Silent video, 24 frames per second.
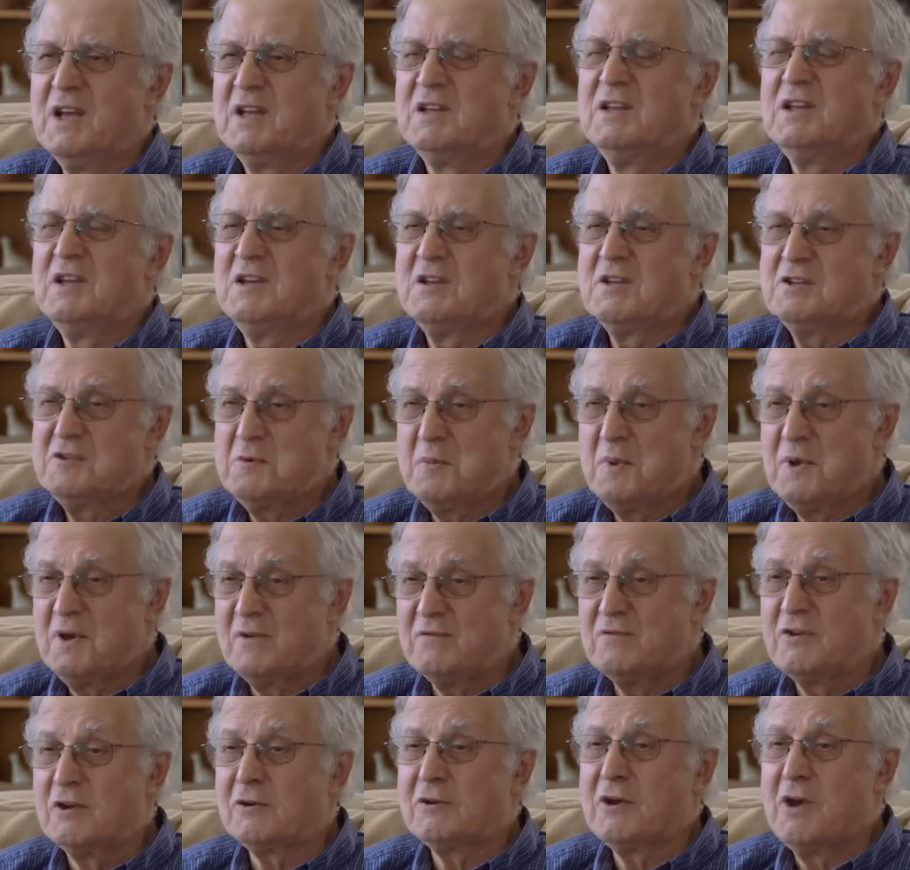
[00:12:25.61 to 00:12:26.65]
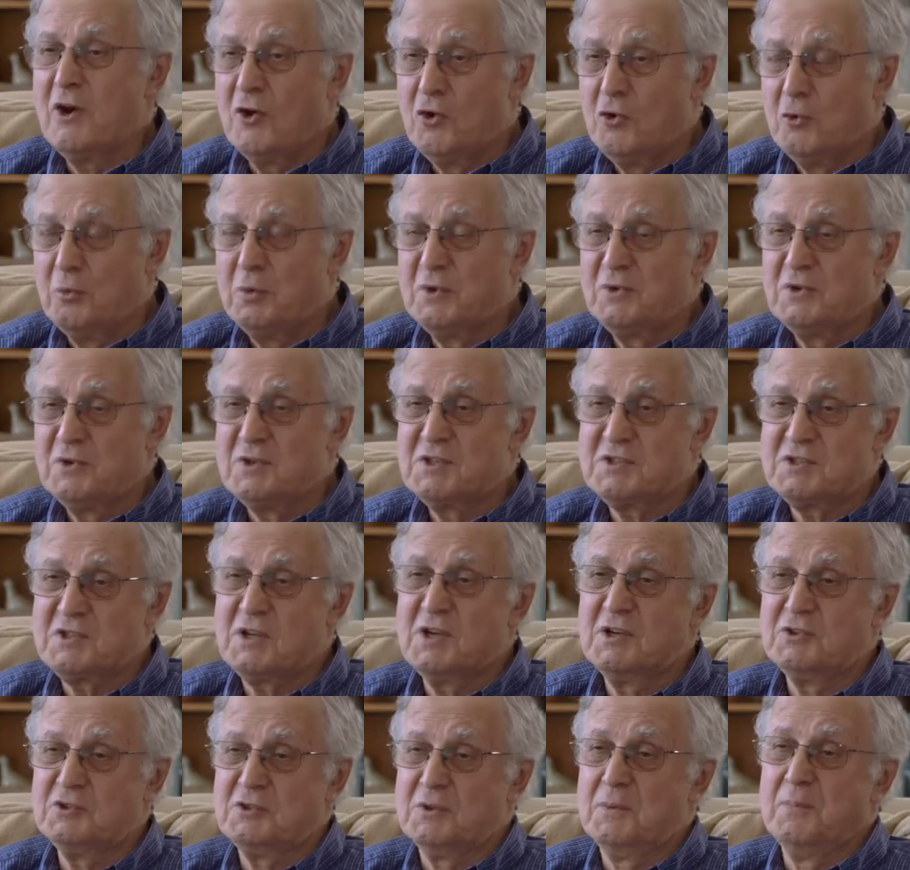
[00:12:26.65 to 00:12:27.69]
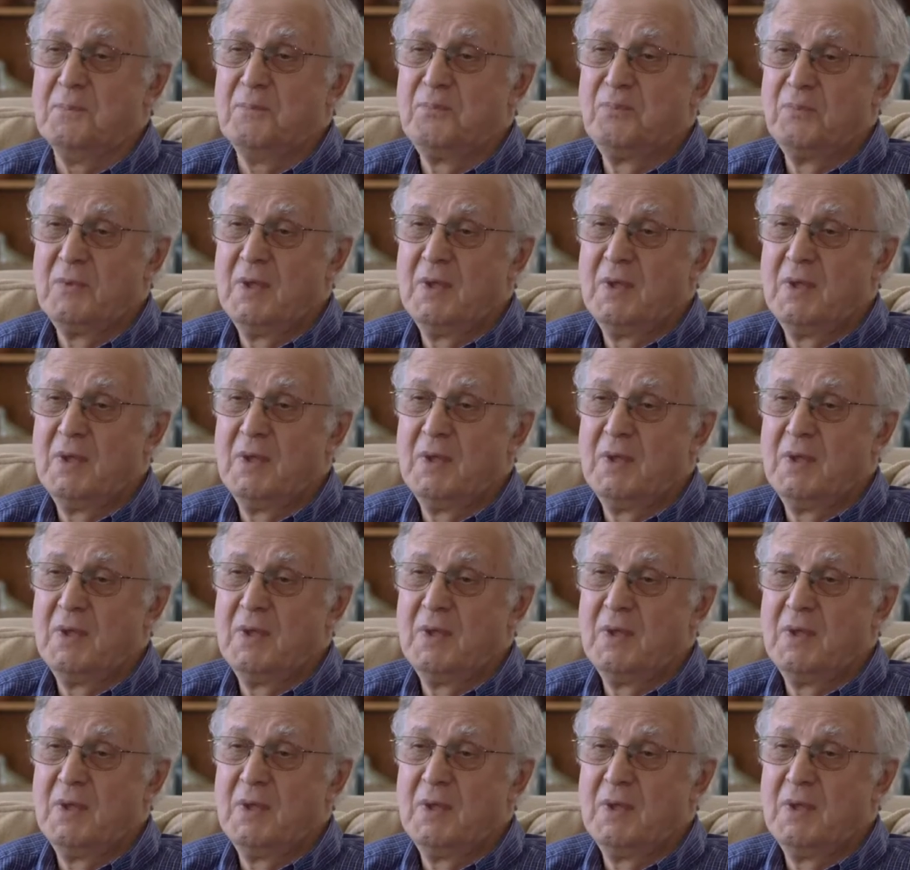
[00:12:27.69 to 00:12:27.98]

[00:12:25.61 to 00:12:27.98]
It needed to be a very open discussion.